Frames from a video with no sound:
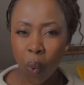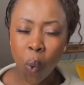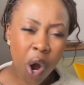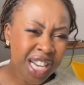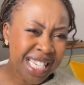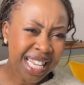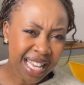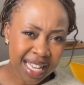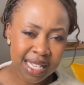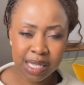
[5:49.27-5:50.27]
What
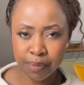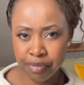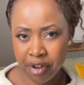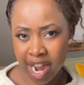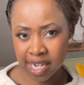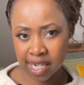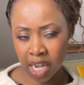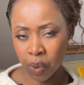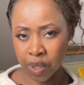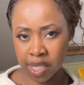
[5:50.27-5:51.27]
is brand
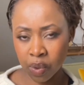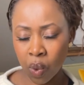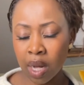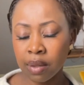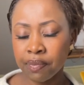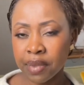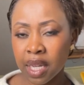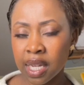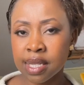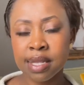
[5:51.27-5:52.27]
equity? Well,
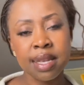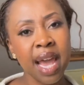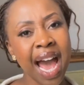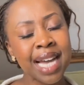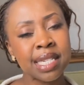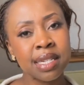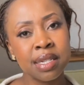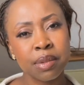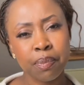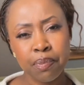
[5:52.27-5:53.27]
it's the
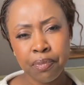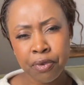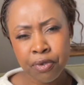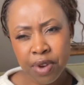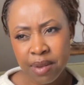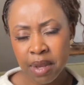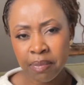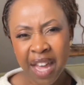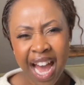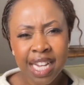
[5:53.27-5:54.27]
added premium,
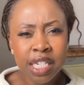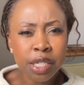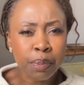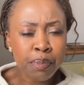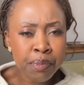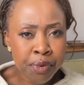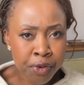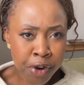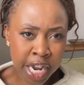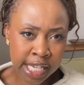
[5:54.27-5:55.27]
the added
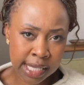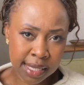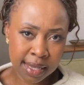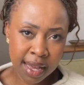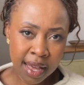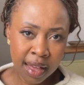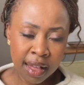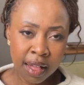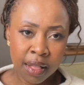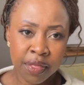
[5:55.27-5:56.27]
price
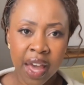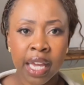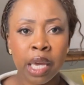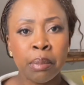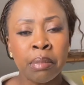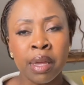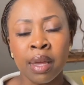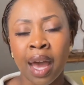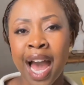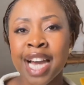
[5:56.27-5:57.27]
that can
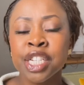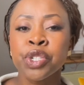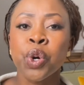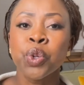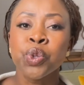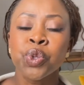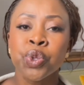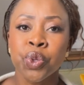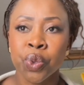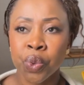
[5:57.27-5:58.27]
be added on
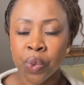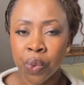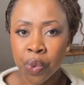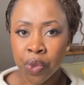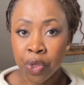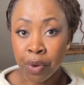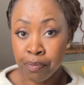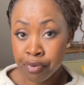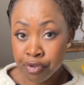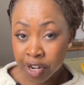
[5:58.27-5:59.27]
to the
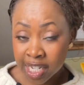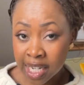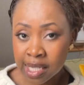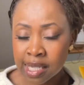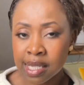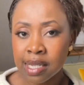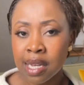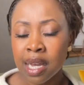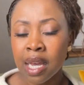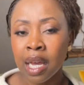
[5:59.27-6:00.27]
products
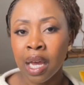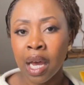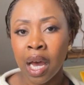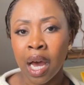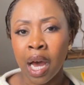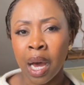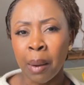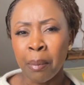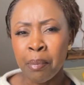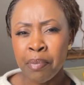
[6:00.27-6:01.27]

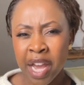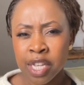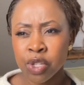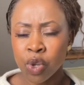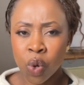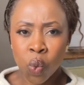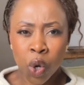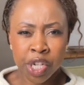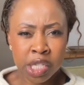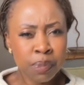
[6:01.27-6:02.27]
based on what is